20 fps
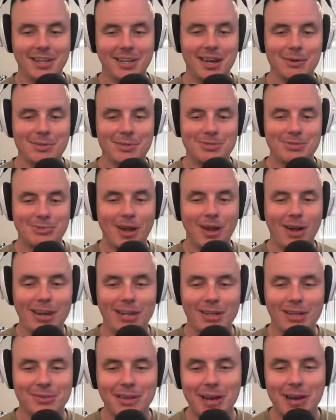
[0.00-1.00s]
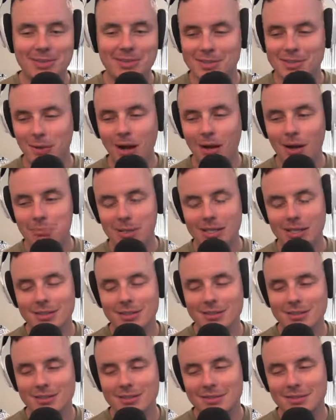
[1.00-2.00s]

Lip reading: and I was riding around the swap meet